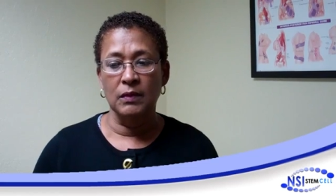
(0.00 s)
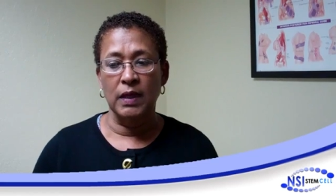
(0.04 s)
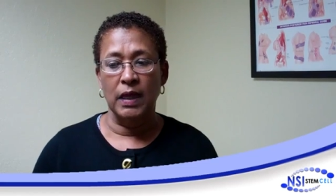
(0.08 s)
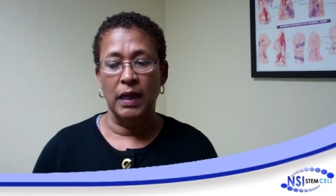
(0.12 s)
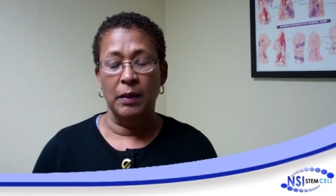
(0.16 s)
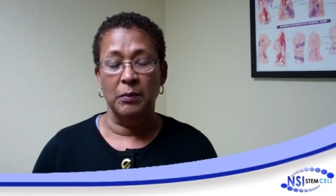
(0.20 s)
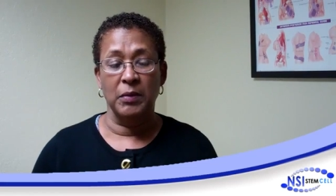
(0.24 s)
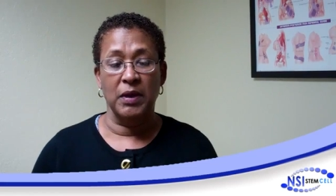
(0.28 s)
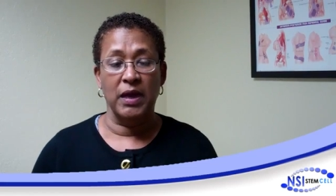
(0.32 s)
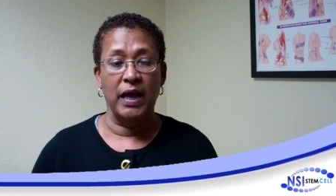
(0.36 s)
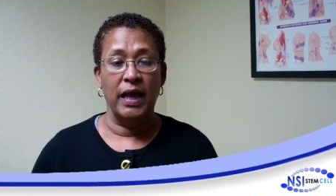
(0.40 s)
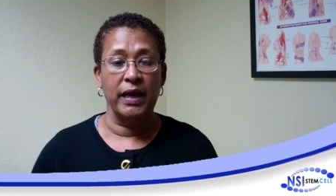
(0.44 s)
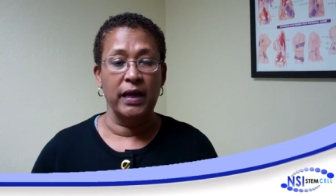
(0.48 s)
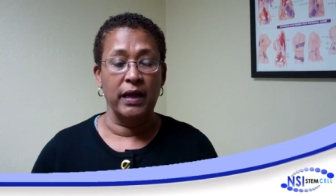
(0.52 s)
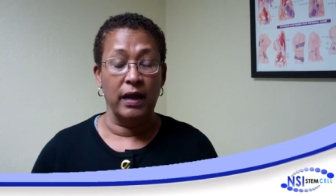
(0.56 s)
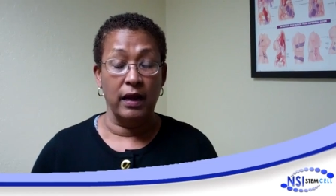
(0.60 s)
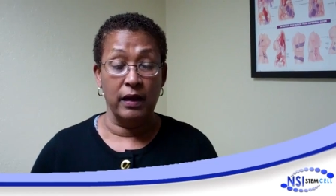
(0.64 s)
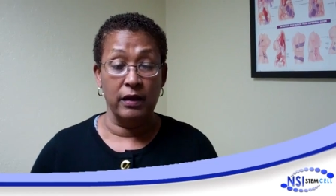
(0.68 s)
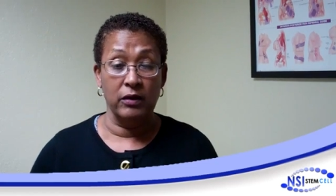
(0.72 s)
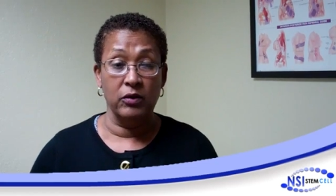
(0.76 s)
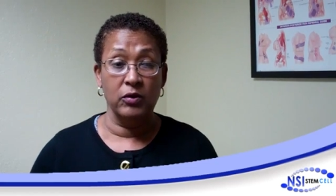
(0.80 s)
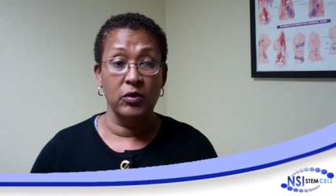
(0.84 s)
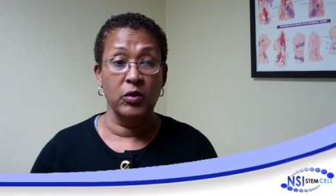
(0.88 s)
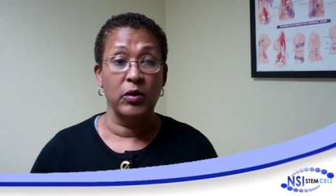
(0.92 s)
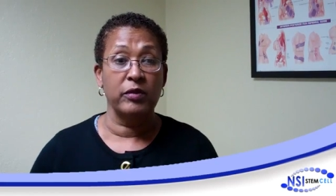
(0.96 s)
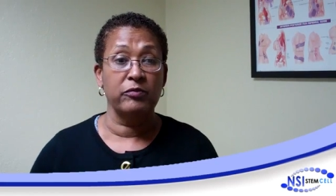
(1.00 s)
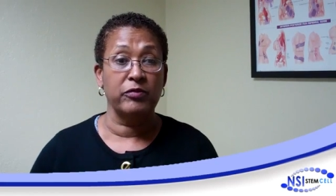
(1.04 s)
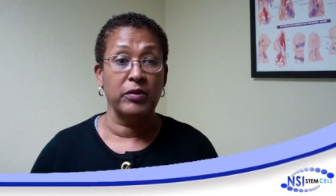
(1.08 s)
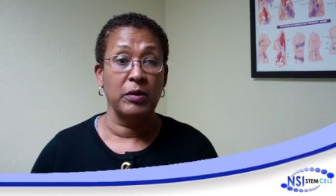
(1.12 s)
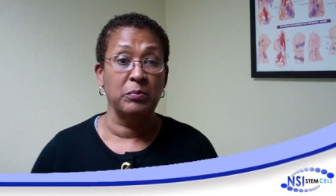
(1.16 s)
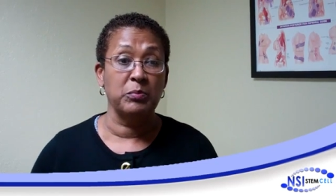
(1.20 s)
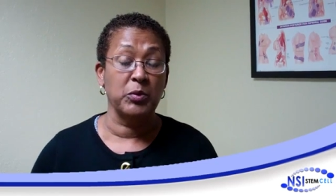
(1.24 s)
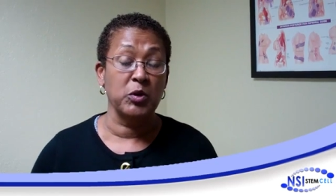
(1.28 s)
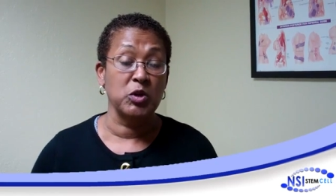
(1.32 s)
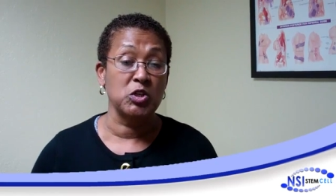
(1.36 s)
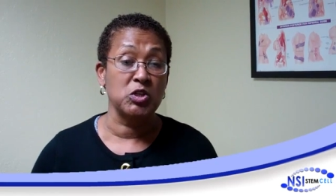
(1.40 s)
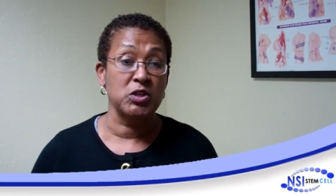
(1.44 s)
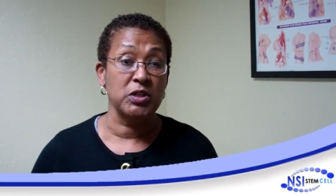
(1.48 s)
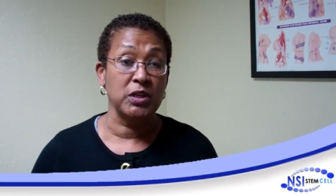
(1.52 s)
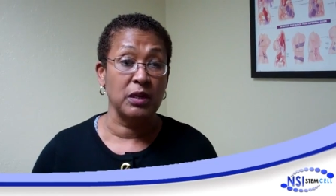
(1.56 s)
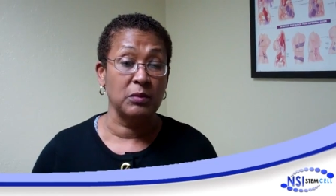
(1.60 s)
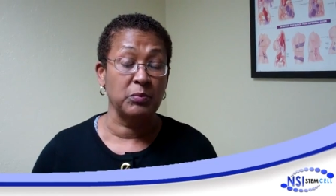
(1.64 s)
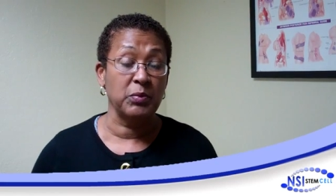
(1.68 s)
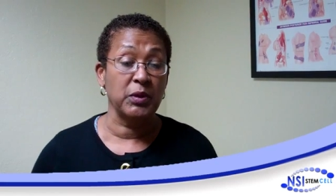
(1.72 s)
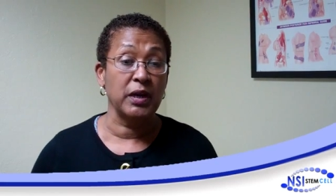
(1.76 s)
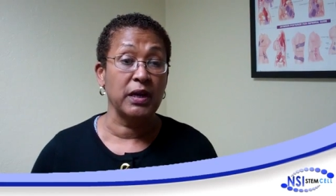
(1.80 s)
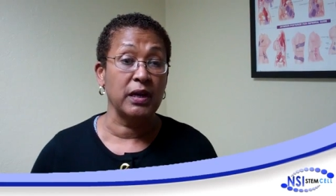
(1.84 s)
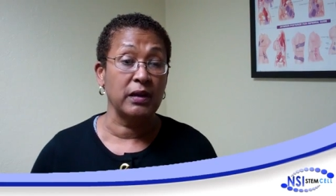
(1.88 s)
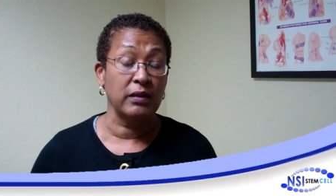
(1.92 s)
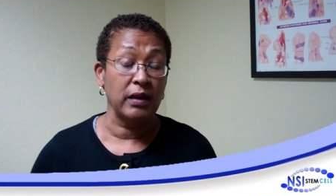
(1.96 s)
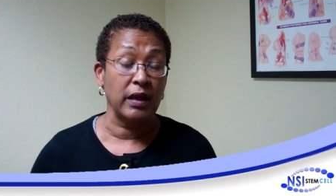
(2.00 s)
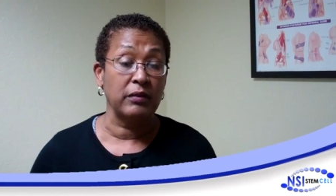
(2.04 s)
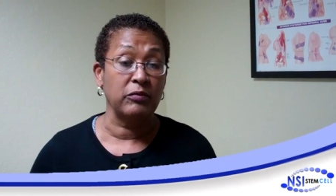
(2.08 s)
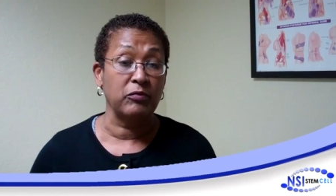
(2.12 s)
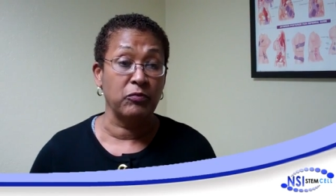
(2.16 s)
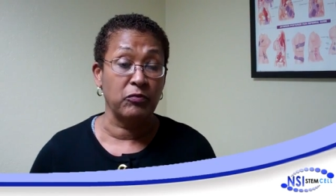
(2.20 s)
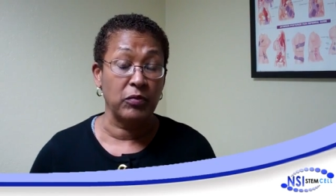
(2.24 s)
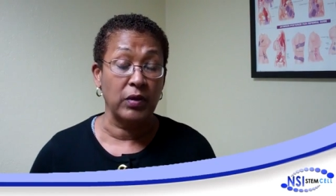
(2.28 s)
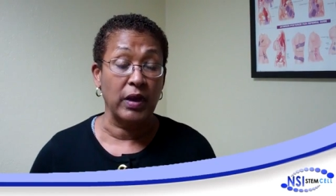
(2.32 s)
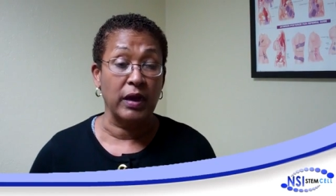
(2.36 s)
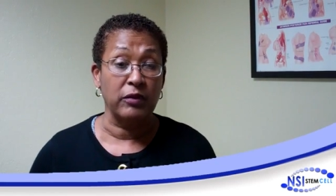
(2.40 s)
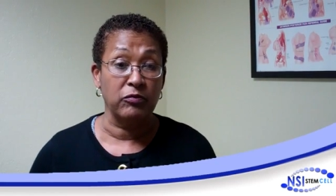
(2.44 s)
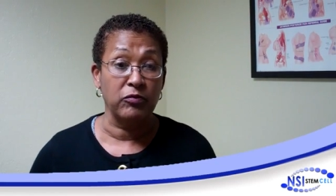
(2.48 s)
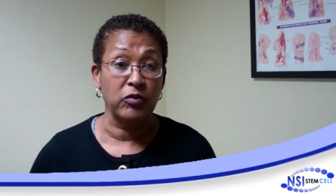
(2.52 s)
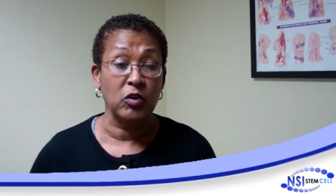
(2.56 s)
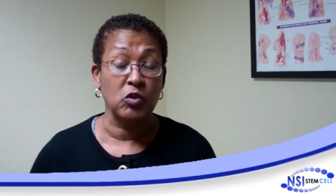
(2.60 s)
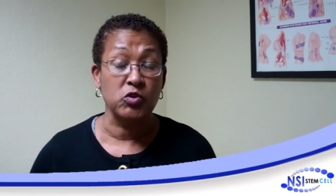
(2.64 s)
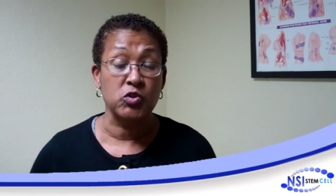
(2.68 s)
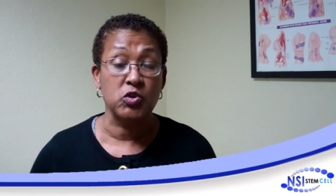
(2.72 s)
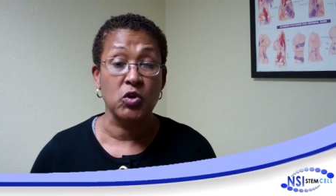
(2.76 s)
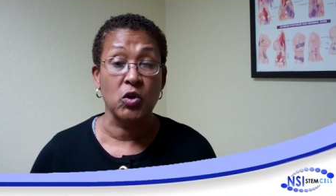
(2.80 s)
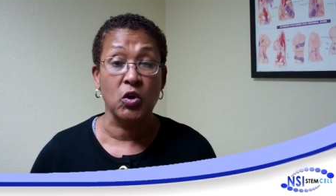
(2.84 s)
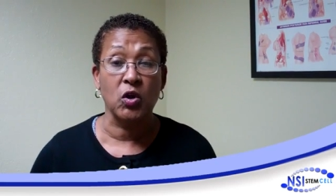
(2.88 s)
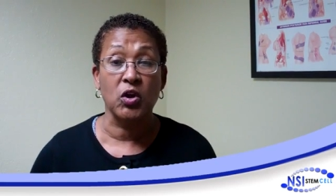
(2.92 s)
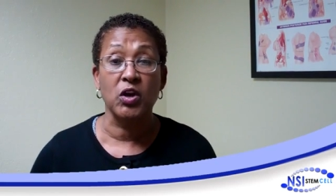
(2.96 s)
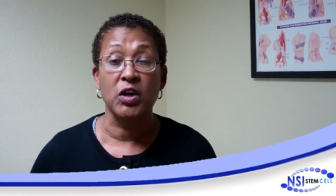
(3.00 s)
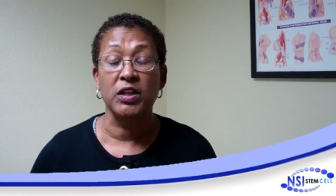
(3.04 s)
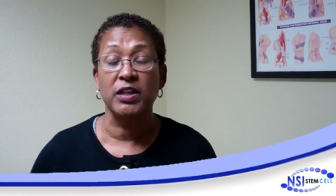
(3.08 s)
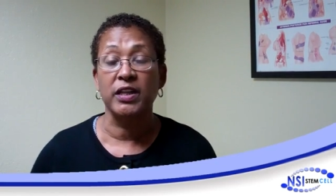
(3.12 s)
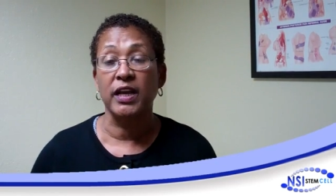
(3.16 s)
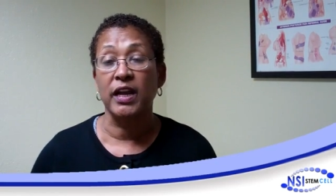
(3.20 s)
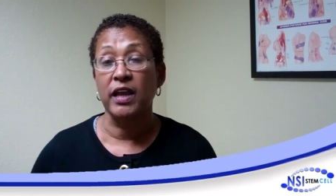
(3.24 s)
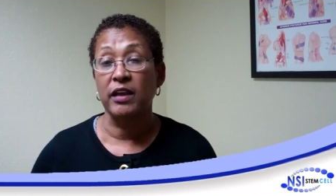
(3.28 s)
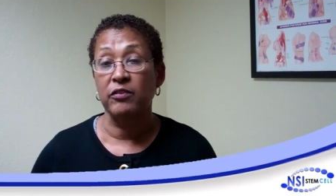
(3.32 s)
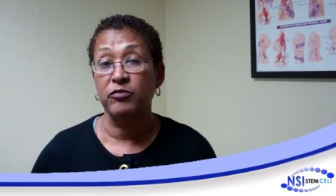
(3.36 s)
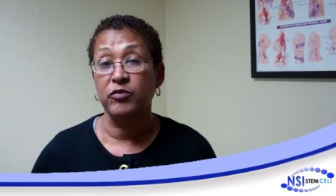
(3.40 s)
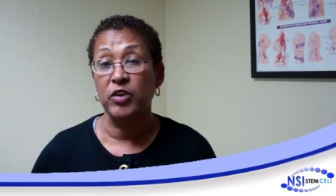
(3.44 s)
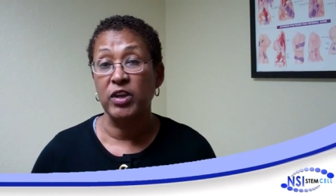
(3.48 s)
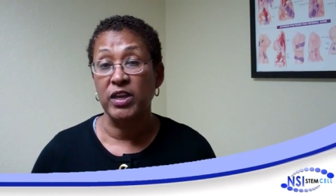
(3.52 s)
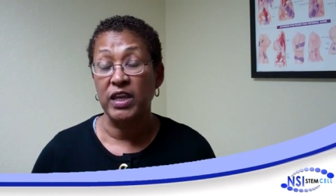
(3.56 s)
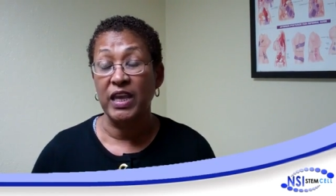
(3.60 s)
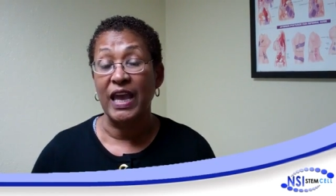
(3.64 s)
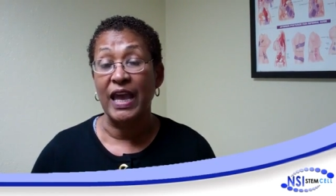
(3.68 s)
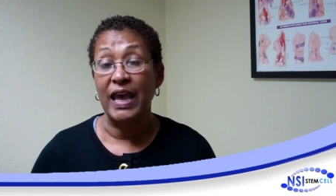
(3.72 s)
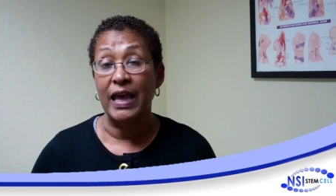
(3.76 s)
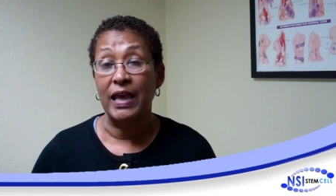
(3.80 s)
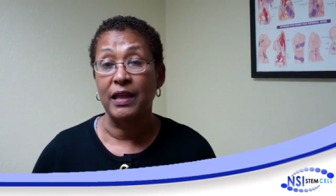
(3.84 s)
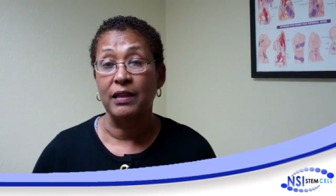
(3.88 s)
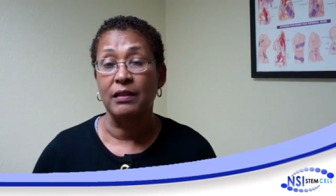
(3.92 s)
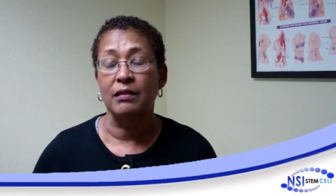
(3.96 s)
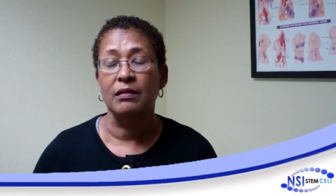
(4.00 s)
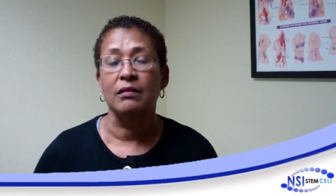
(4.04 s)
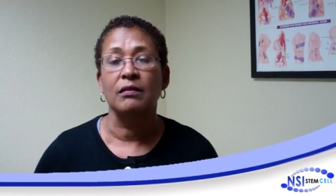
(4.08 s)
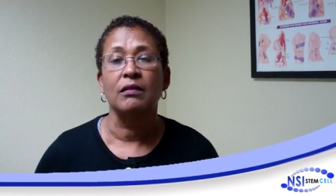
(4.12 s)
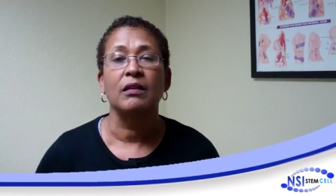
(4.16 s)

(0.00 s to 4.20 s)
I'm kind of, I don't know if I'm pushing it, but it, I, I feel so good that I forget